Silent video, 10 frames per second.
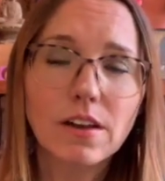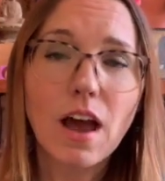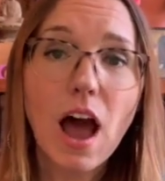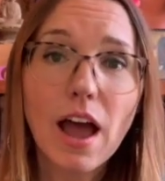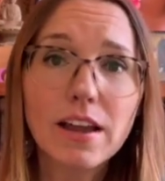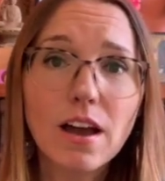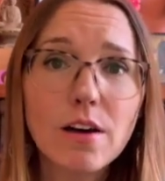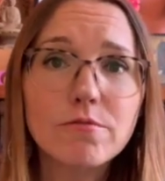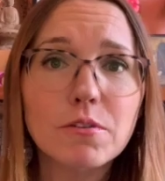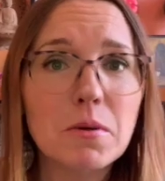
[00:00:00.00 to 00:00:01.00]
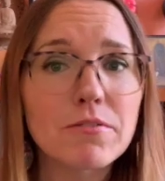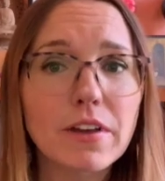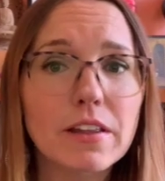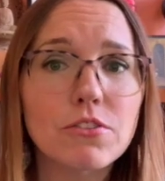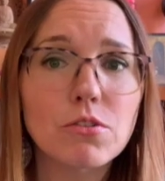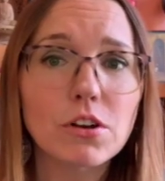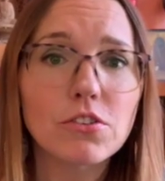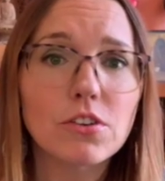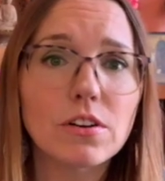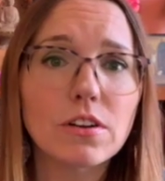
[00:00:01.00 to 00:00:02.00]
I come from a faith
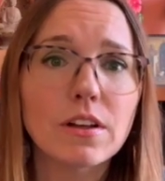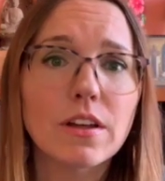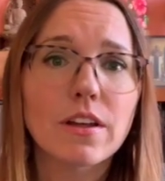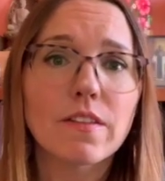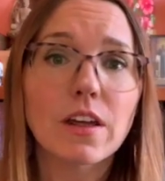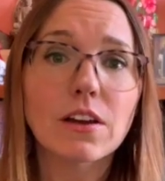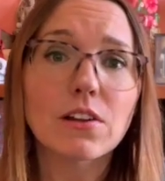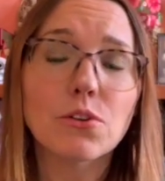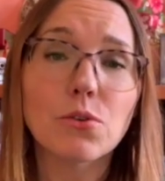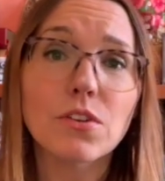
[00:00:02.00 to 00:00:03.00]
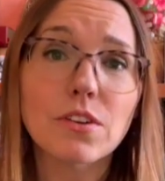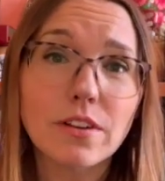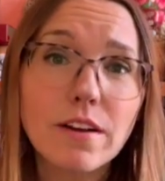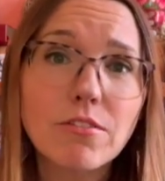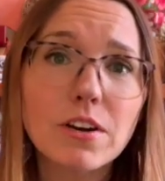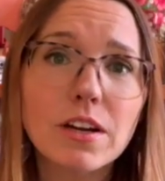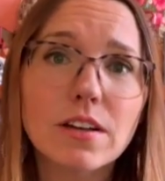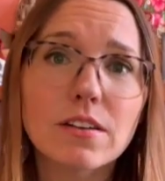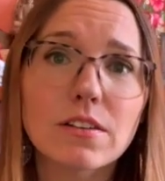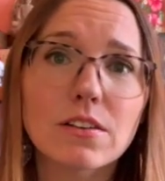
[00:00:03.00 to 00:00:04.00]
tradition that includes slavery,
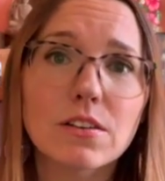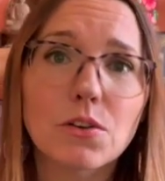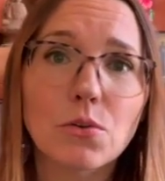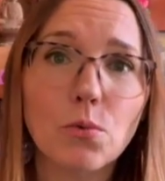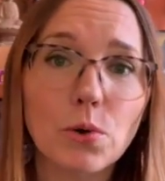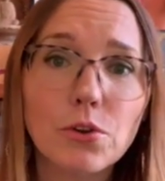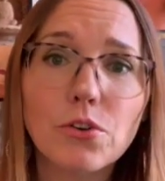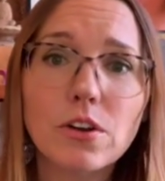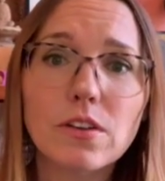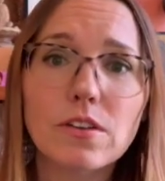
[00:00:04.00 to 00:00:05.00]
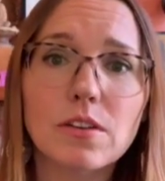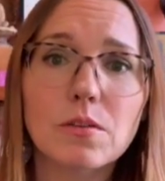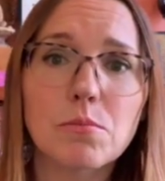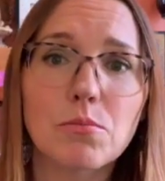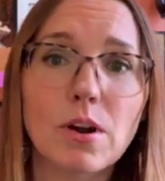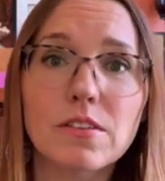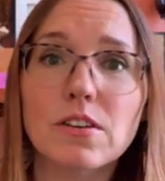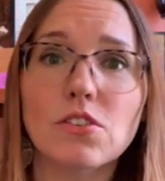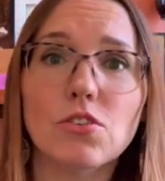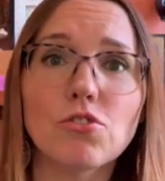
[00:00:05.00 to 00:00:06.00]
wilderness,
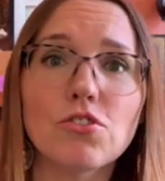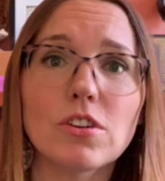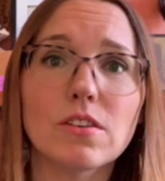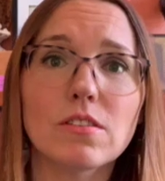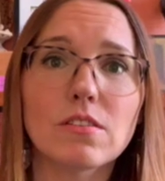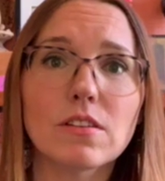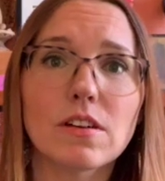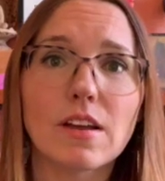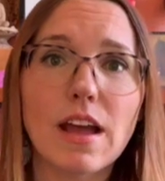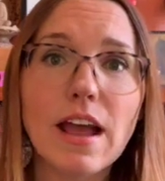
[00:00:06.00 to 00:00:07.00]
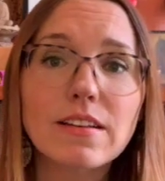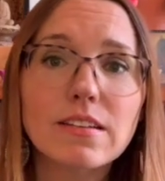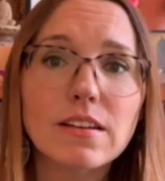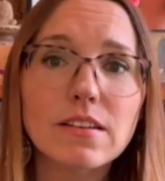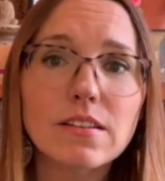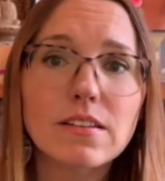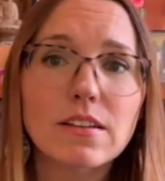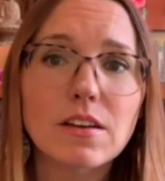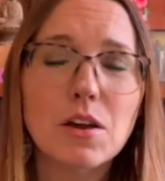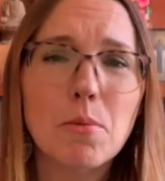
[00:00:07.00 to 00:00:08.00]
prostitution, exodus,
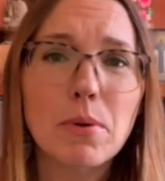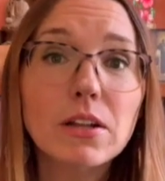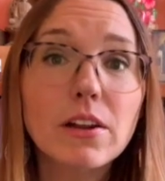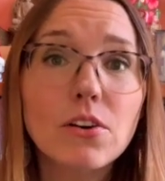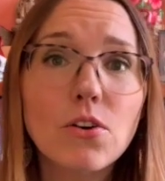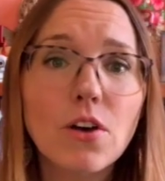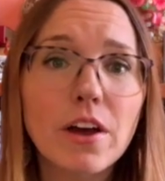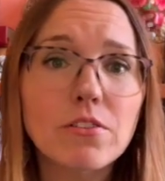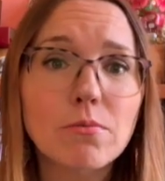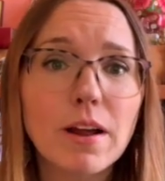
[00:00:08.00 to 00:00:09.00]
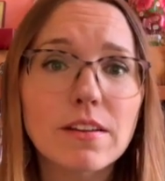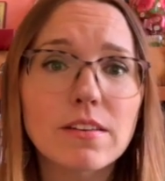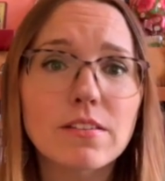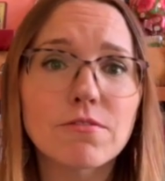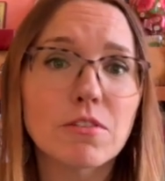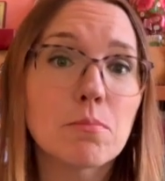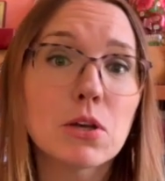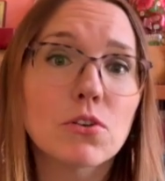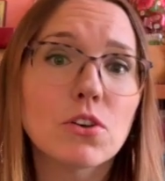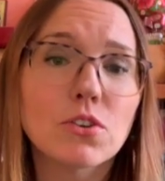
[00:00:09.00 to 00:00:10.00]
political unrest,
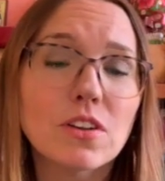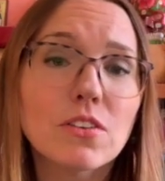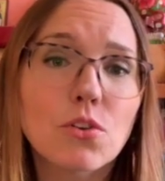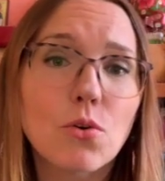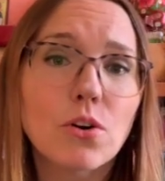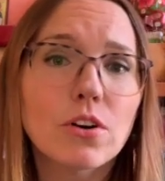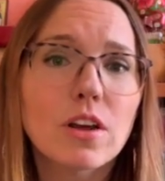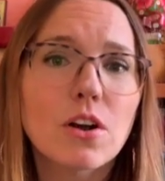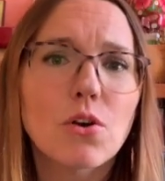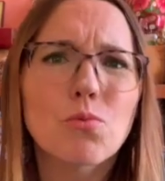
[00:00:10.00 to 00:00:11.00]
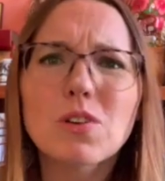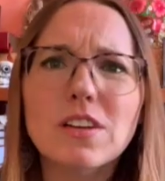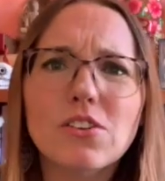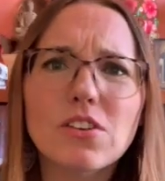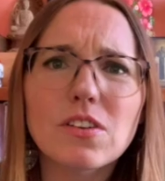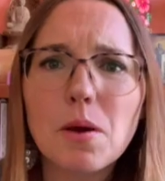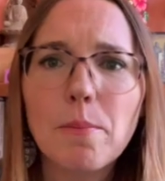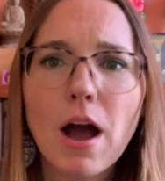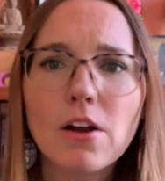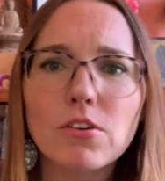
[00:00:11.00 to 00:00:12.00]
familial discord, religious
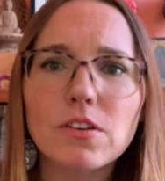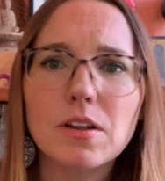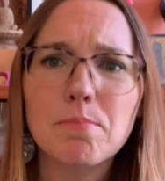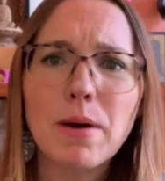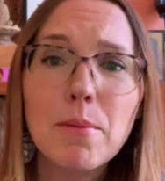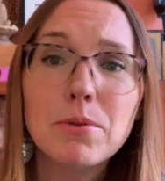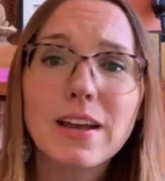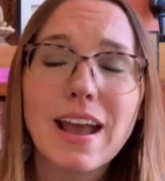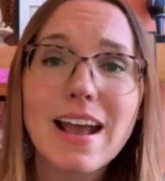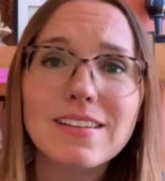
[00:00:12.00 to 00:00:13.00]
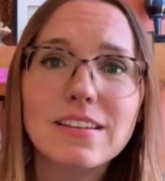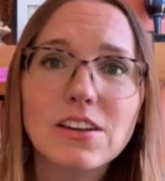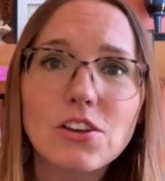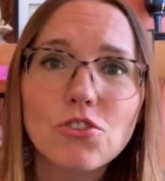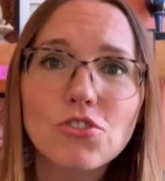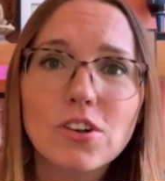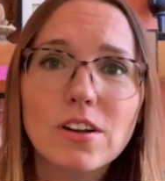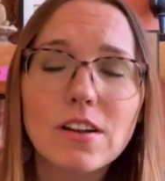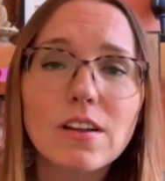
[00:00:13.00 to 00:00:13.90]
hypocrisy, public execution,